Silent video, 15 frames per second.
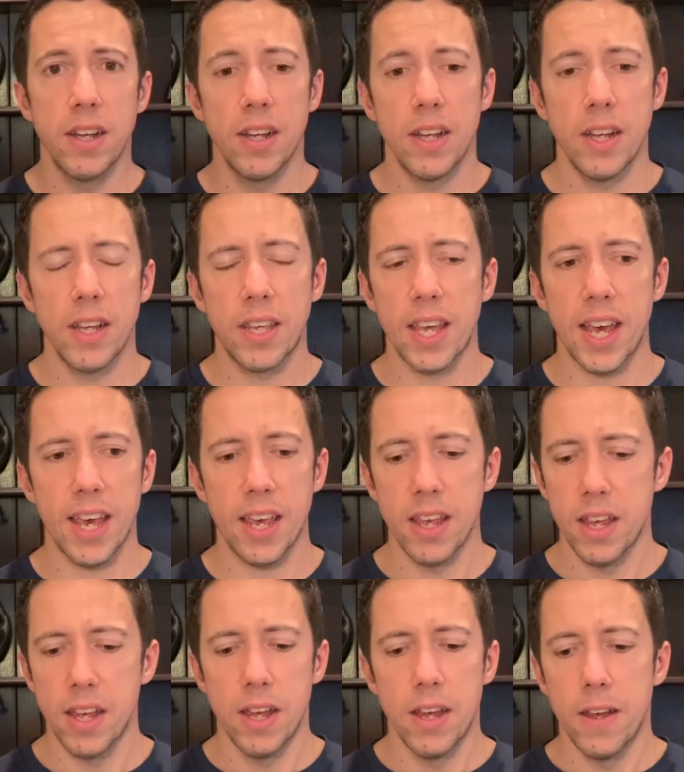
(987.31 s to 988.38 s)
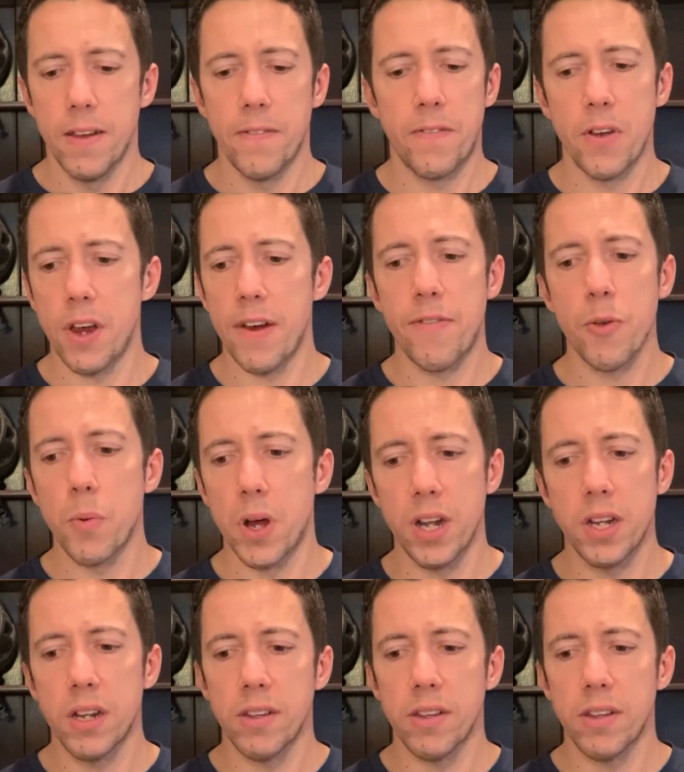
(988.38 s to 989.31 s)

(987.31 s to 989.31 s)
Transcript: Okay, for everyone.